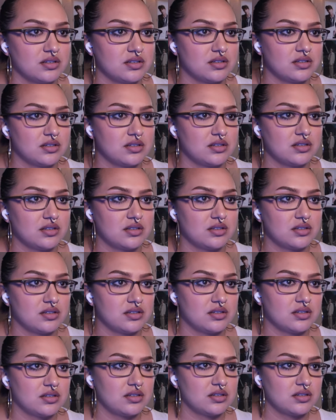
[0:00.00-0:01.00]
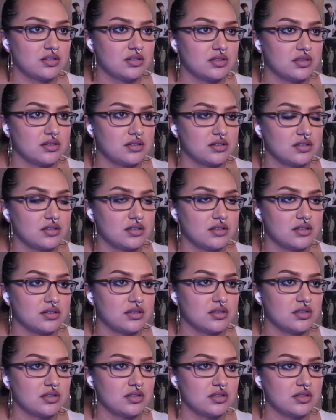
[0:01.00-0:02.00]

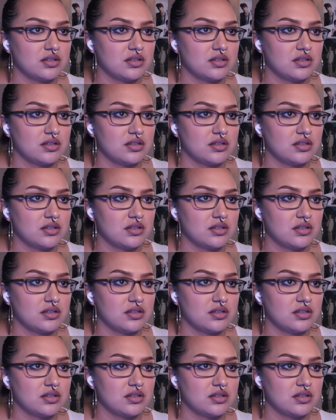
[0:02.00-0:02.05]
(no one is talking)